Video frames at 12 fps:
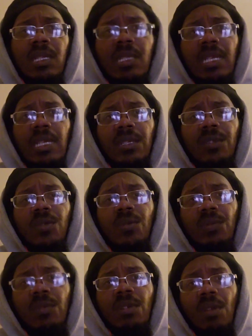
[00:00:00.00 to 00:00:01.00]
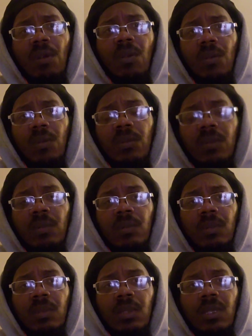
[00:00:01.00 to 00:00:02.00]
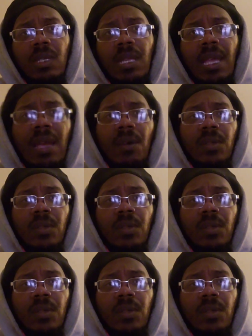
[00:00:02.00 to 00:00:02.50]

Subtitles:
then you know how